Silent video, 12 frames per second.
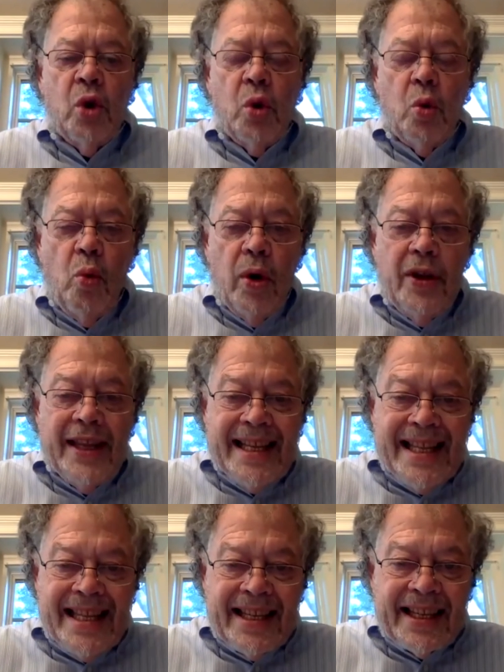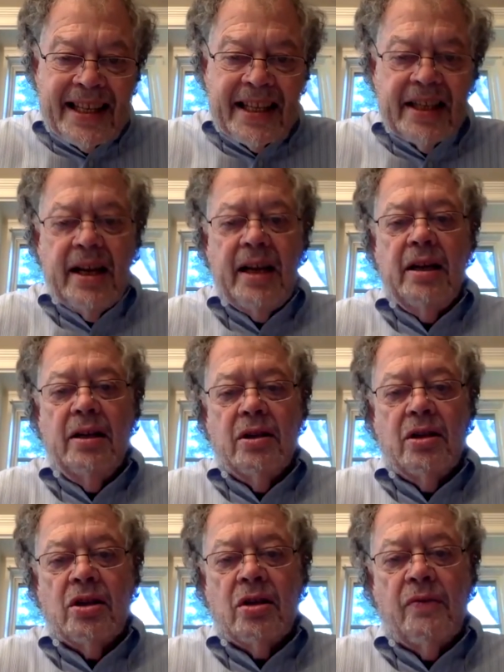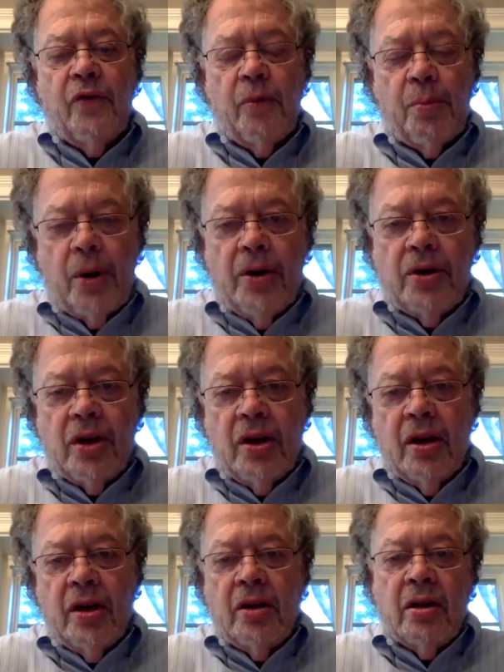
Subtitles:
within the states for president.